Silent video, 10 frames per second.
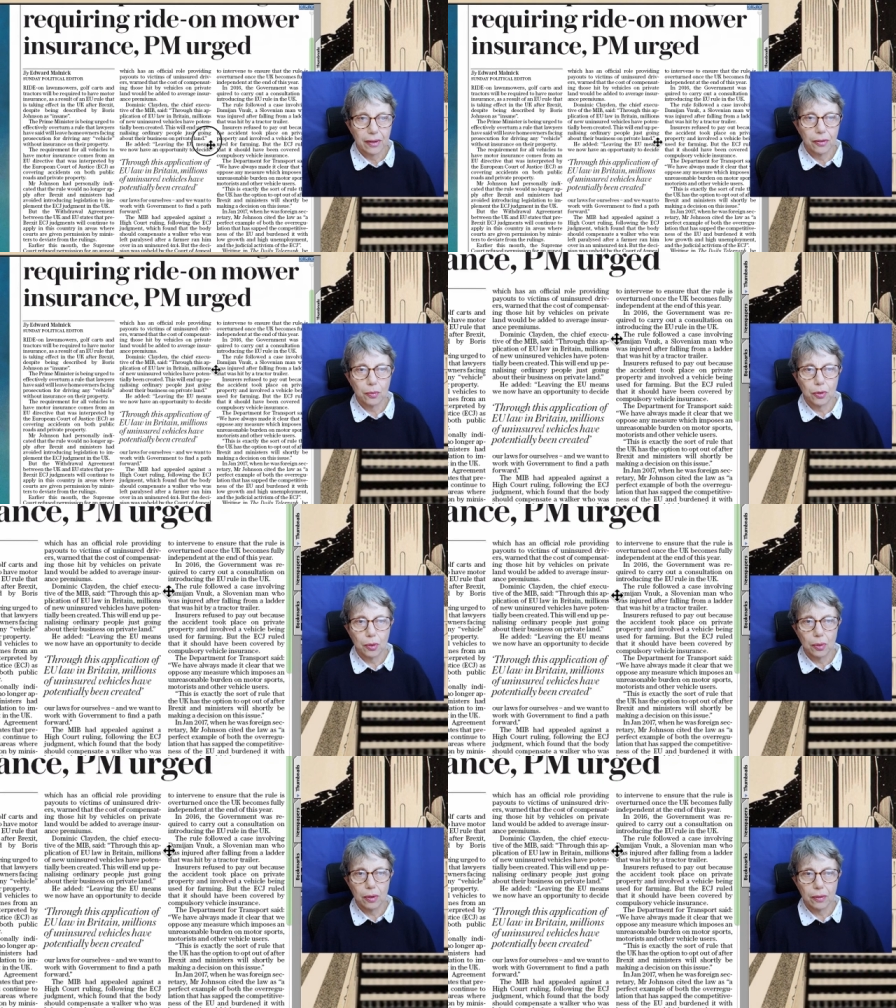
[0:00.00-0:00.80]
The
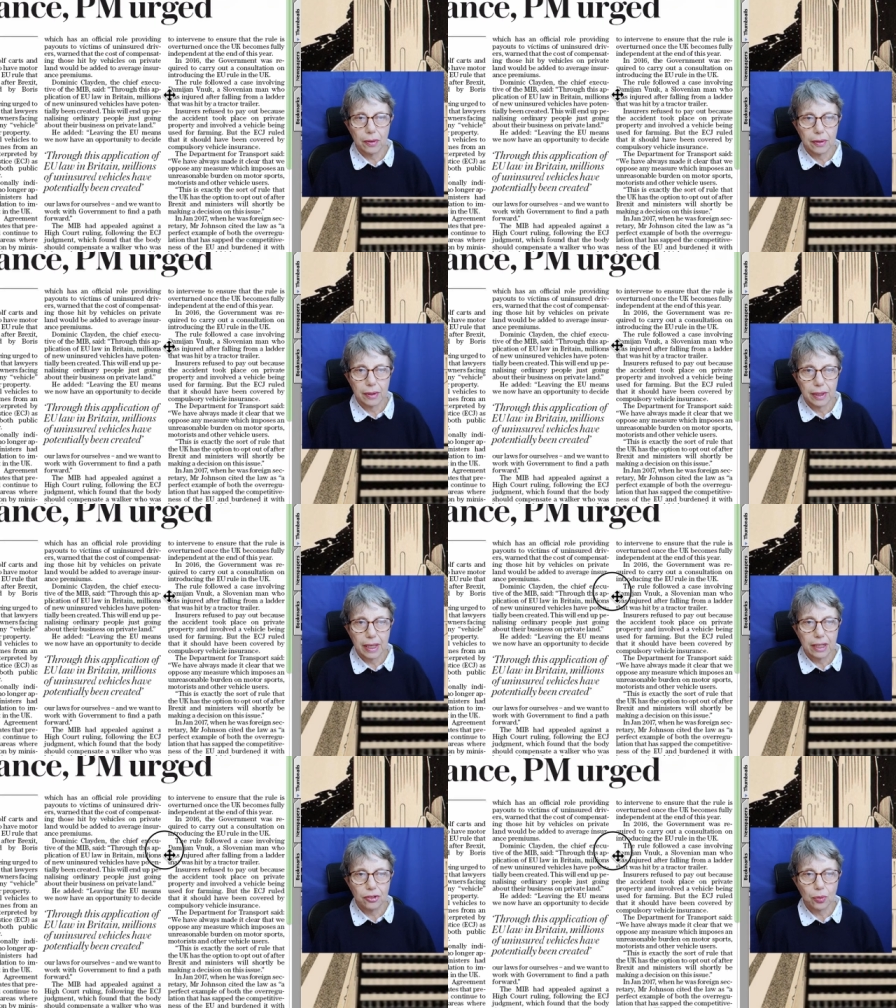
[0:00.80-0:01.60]
rule
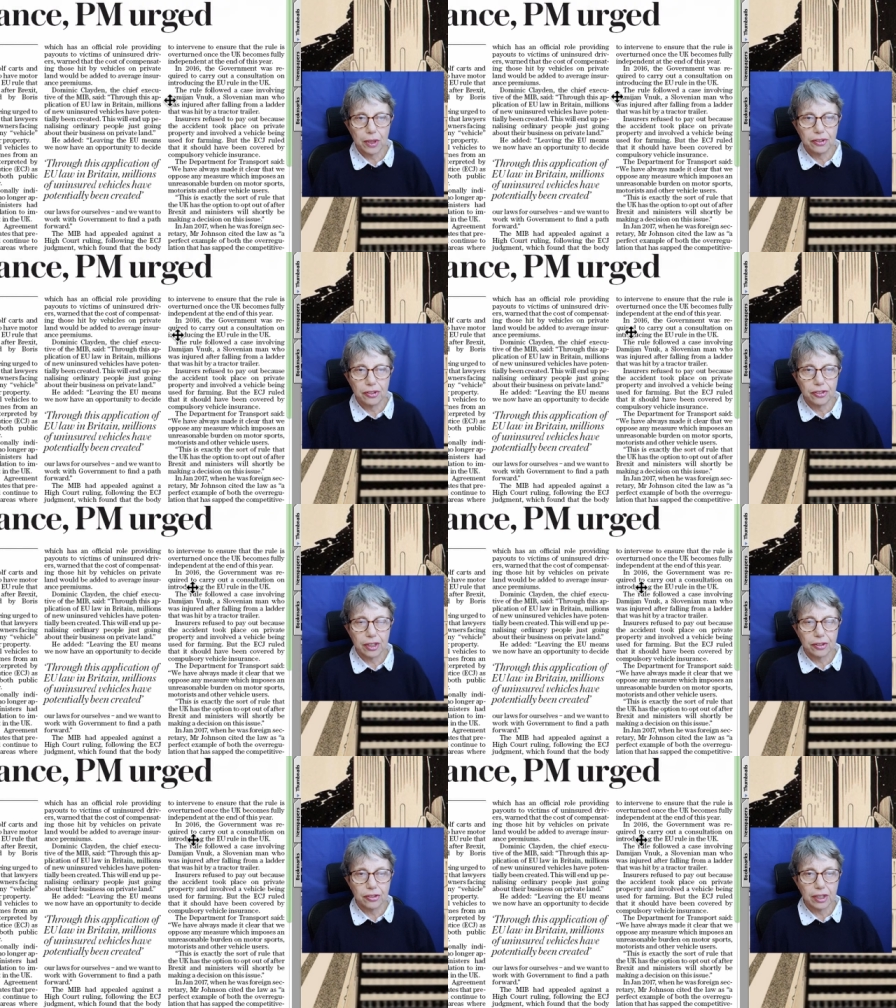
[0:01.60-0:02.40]
in
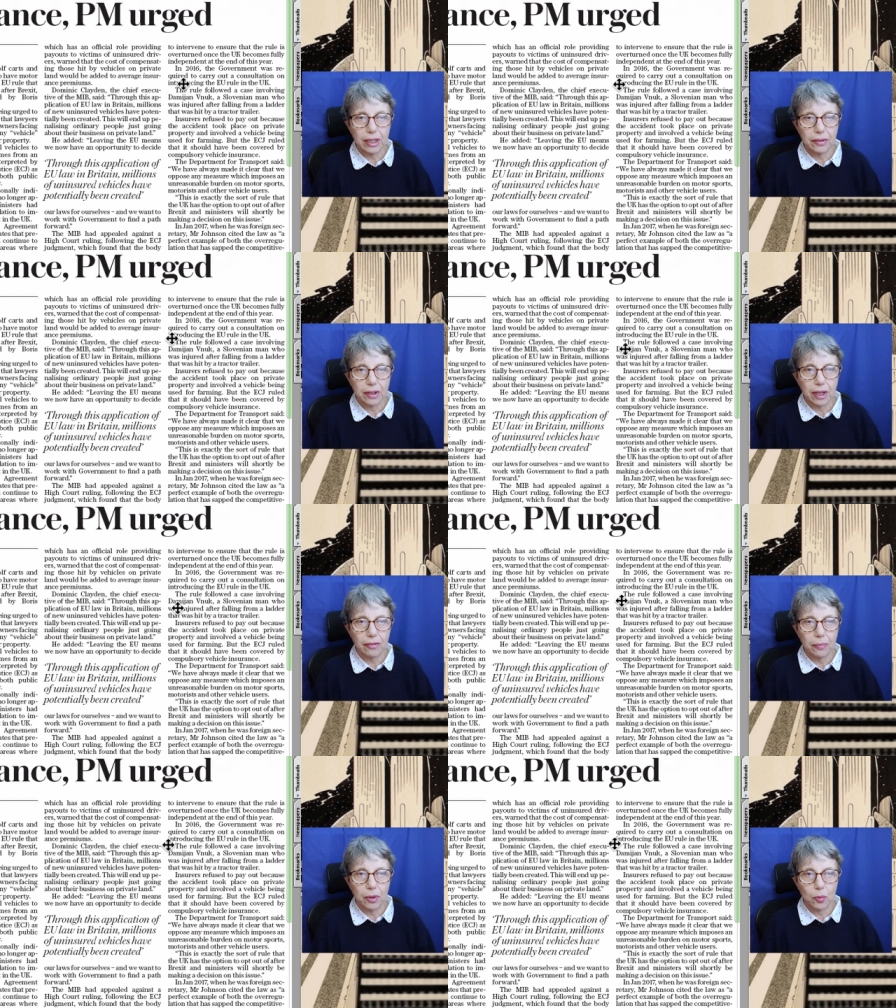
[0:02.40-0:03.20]
2016, the
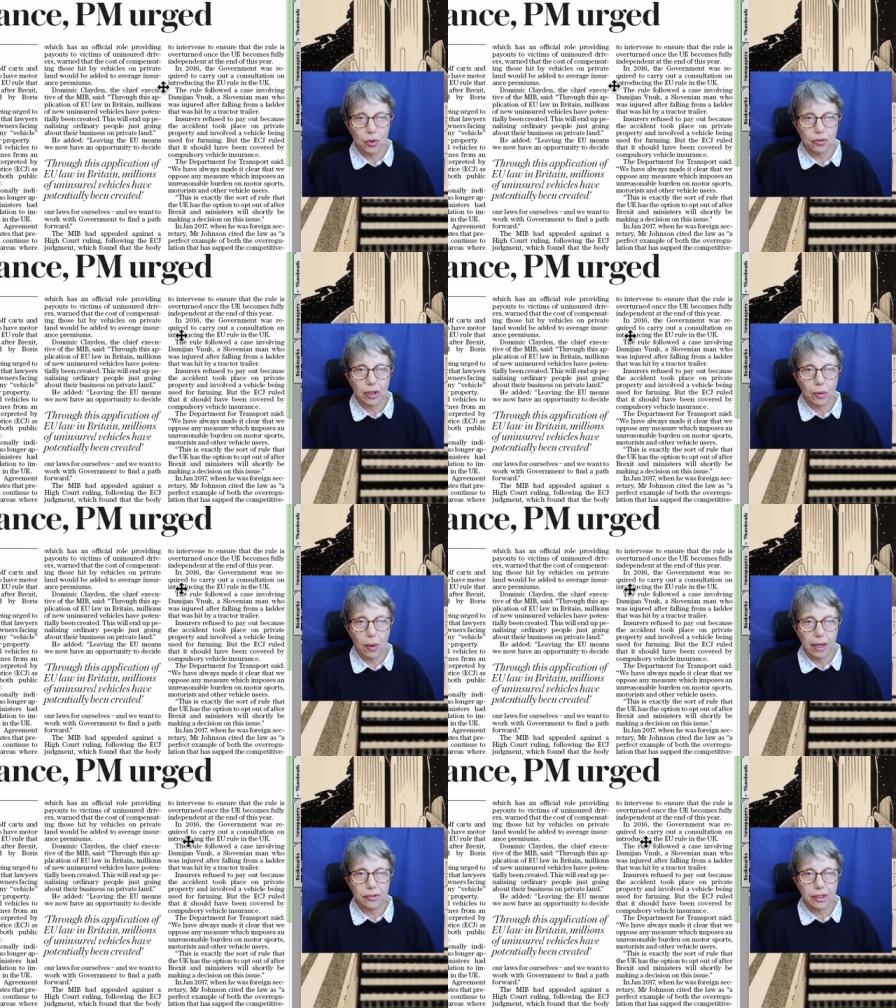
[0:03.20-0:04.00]
government was
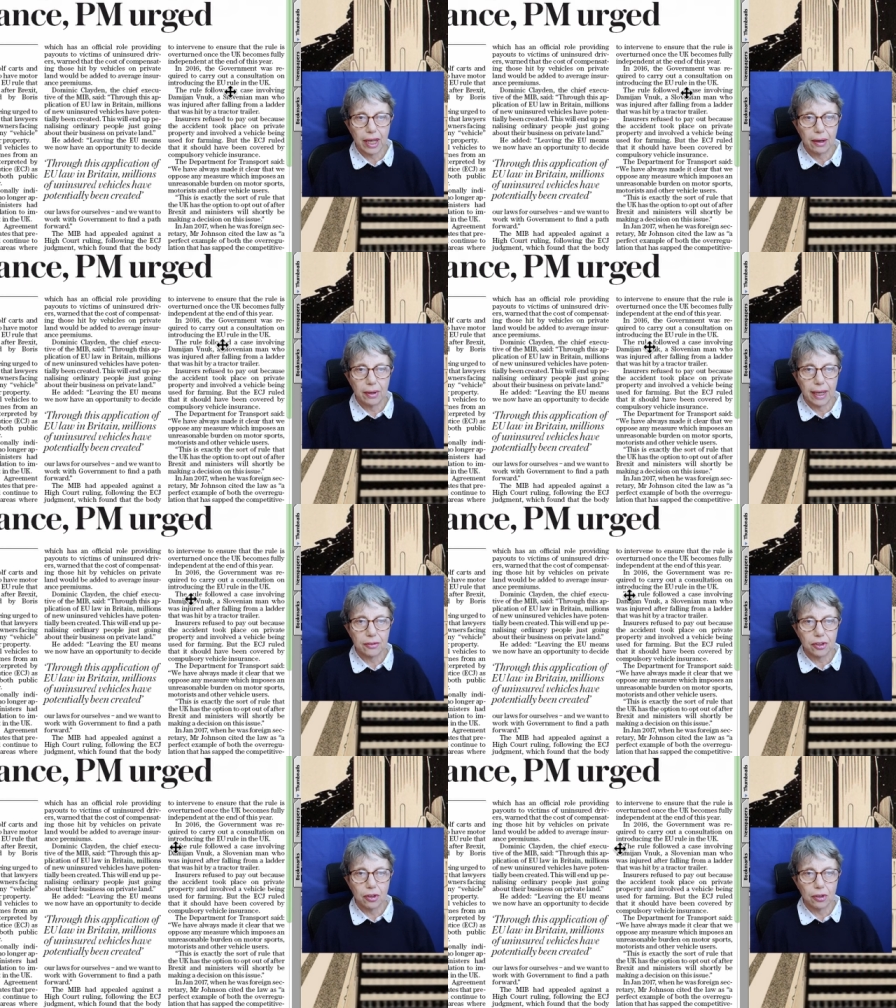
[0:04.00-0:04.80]
required to carry
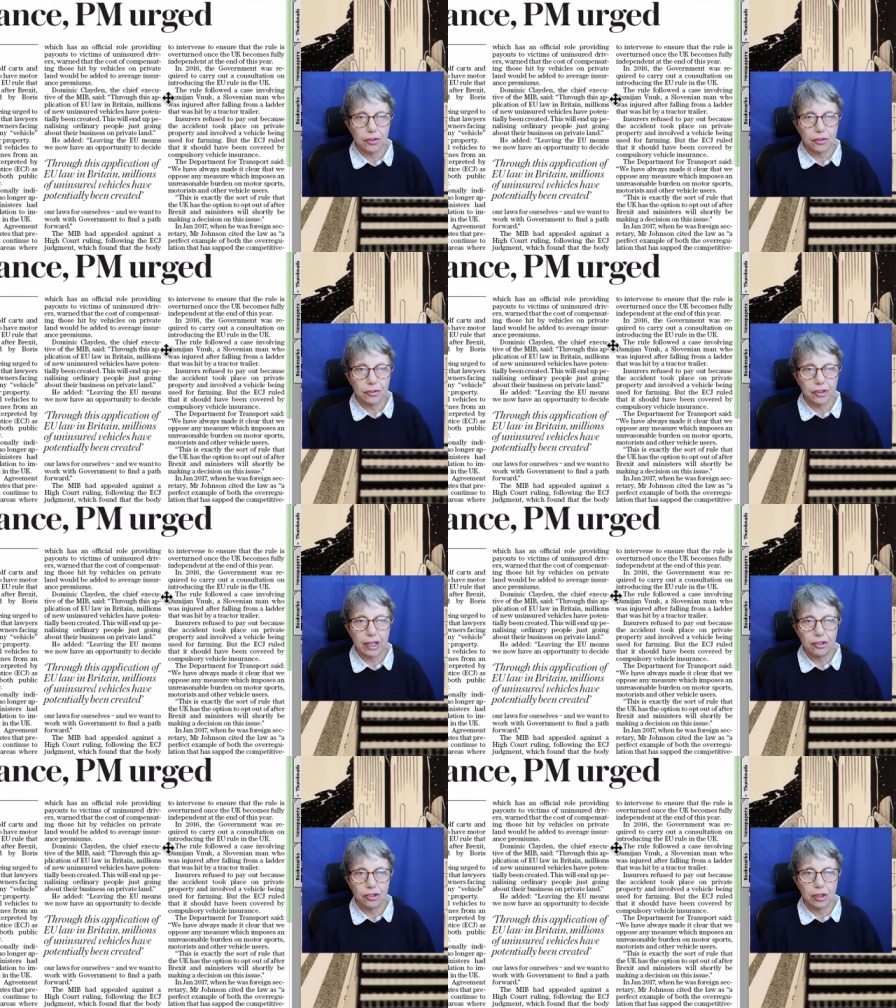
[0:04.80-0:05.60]
out a
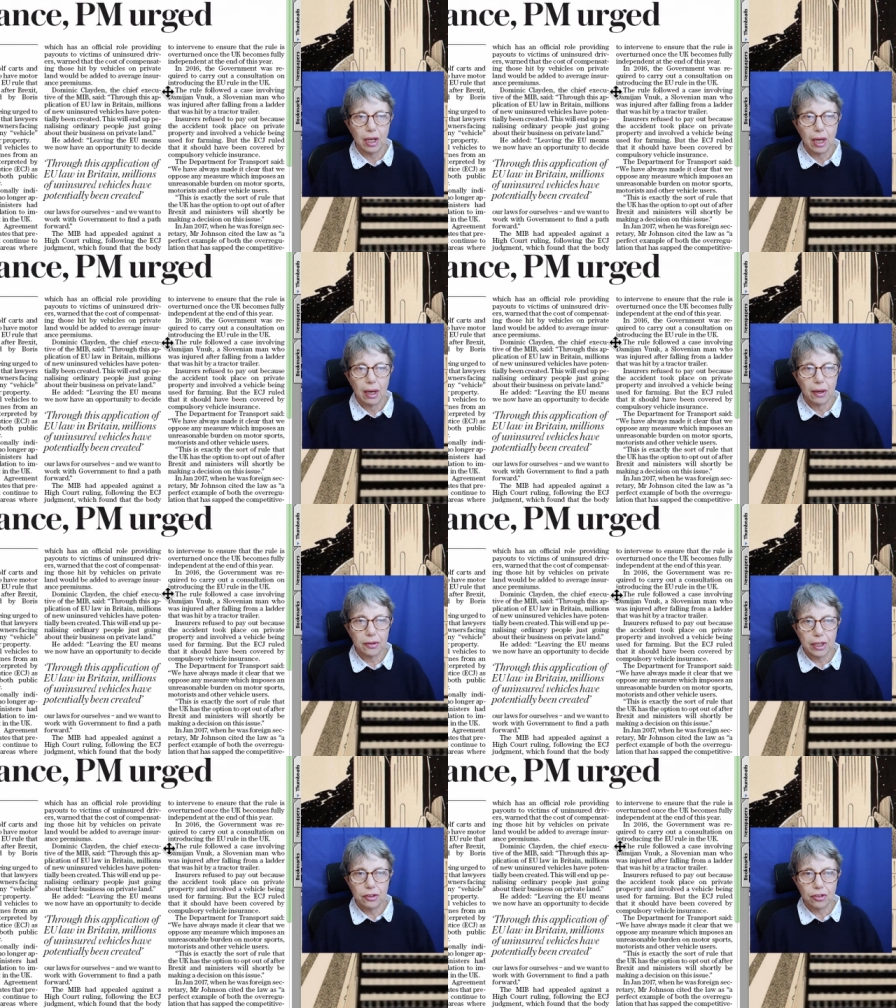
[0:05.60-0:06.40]
consultation
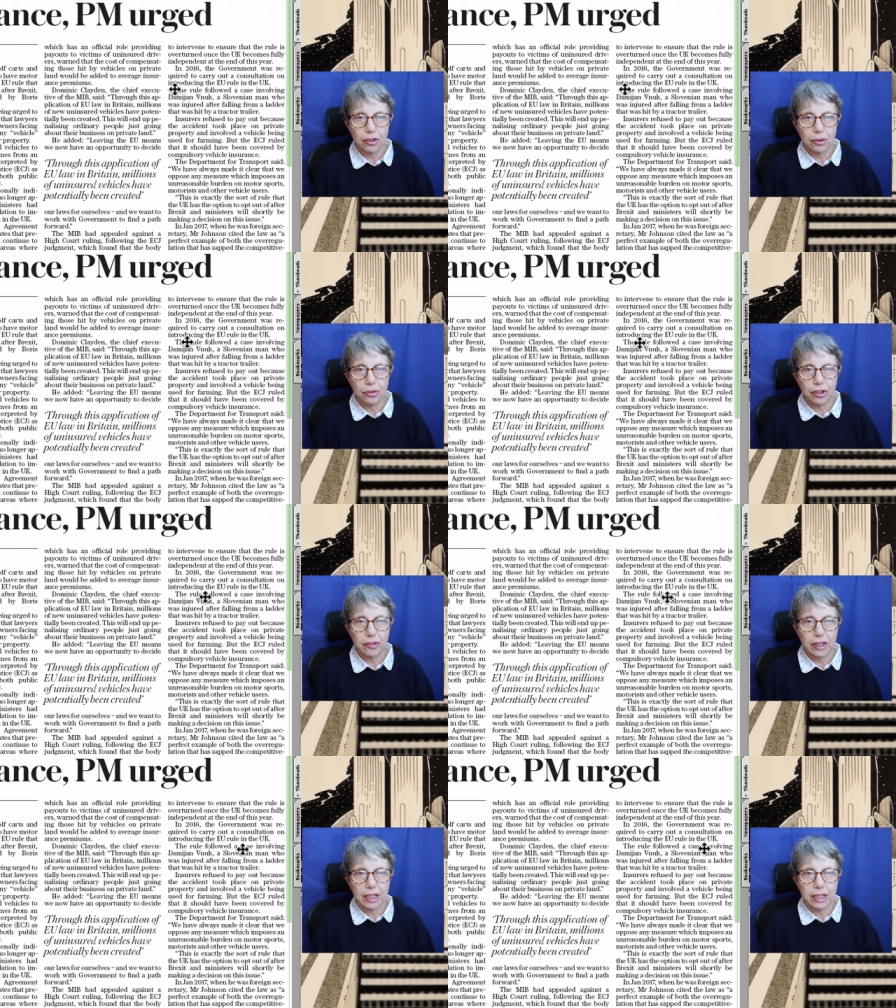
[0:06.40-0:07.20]
on
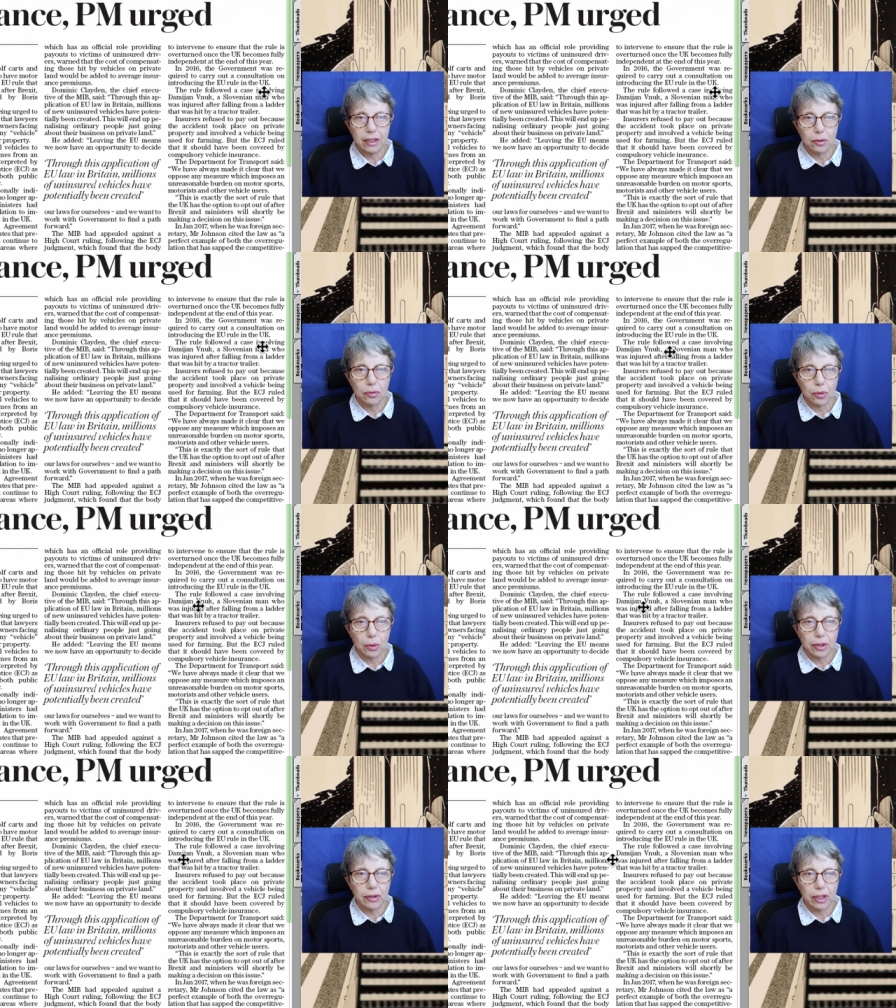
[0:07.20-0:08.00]
introducing the EU
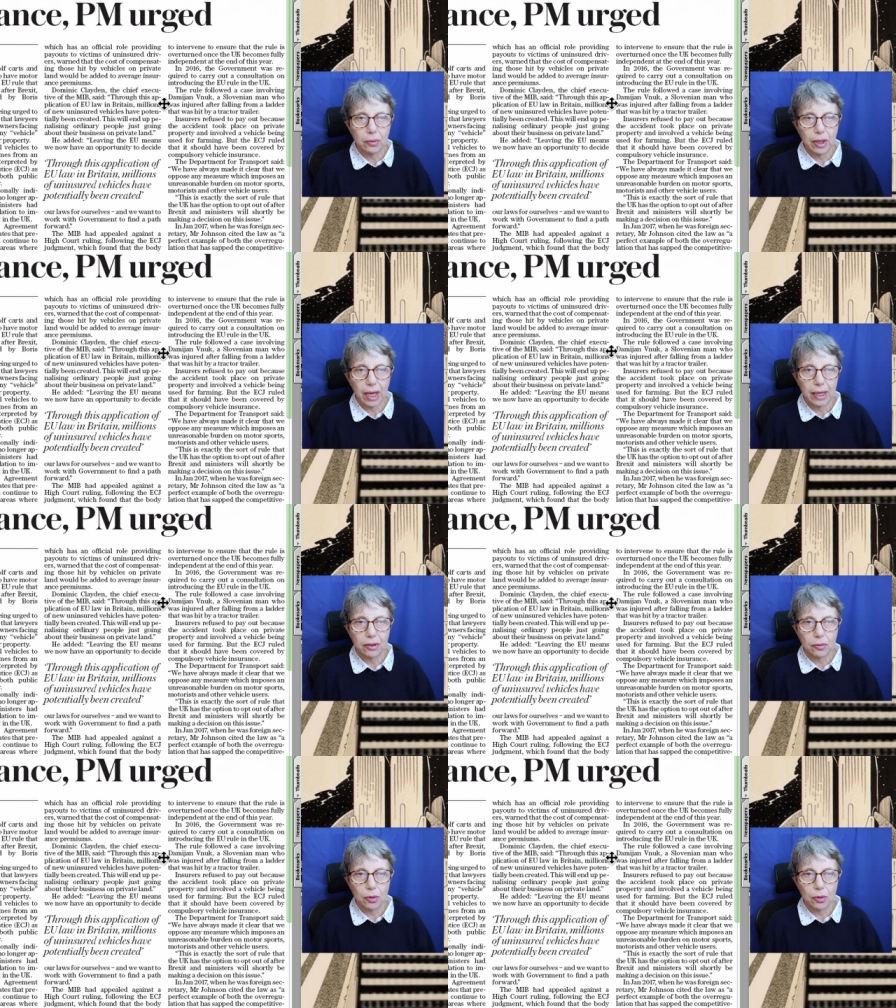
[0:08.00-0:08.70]
rule in the UK.